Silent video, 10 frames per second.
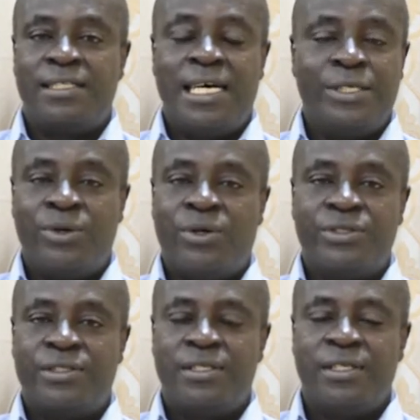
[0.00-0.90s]
that
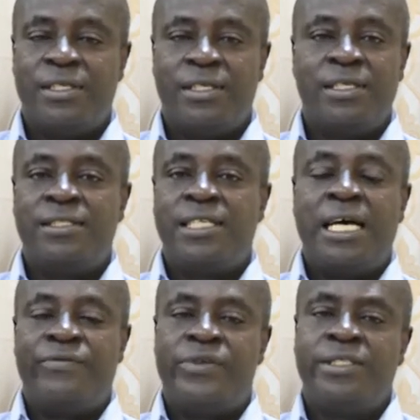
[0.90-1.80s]
curse is still
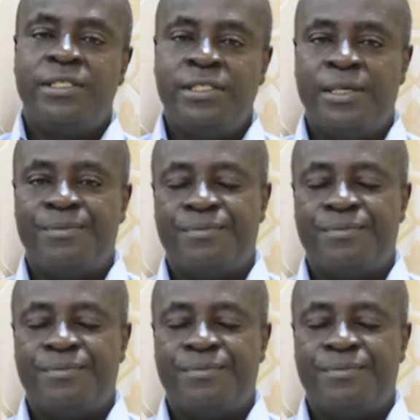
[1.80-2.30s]
afflicting them.